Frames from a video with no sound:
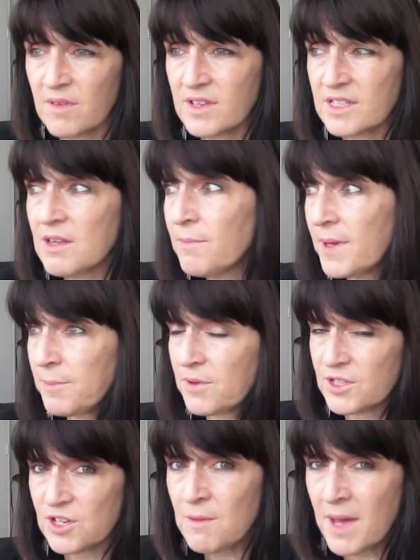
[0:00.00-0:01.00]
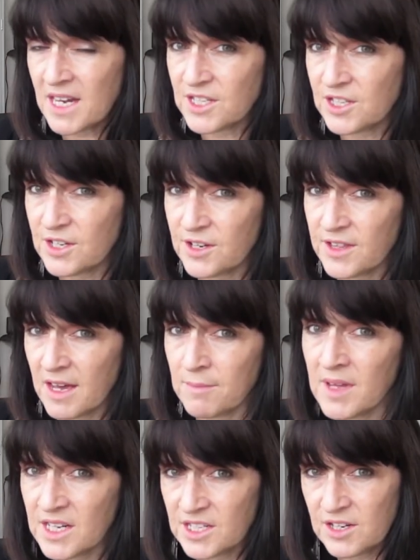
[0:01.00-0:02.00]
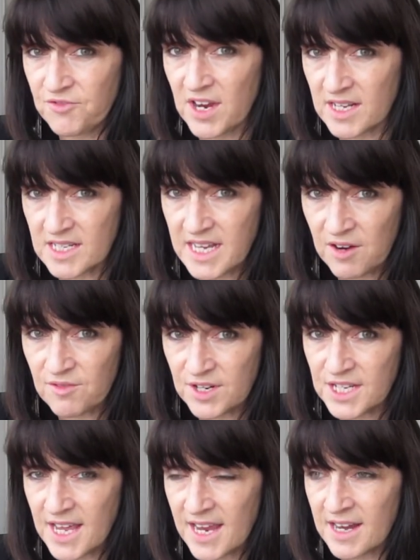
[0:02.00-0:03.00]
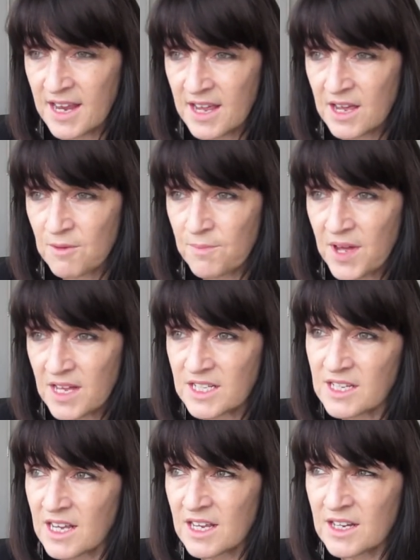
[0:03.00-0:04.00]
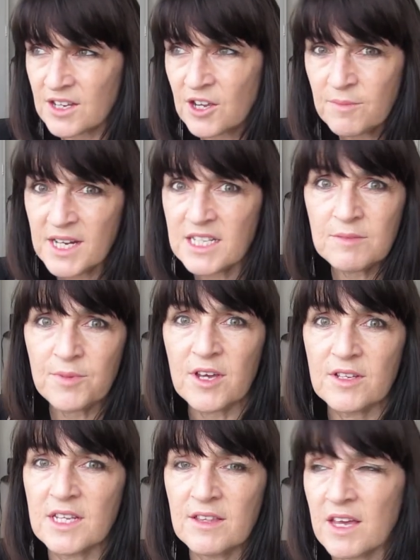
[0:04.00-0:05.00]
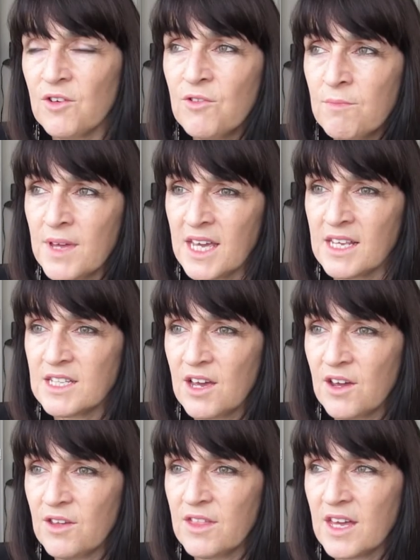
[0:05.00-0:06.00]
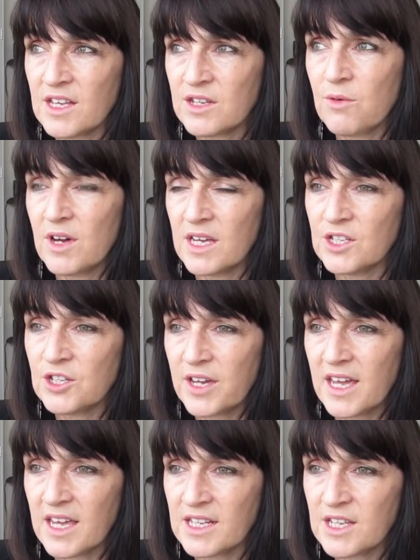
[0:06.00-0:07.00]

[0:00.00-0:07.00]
Some people do manage to do that, manage to create a set routine, but nobody's imposing that on me, so that's quite tricky.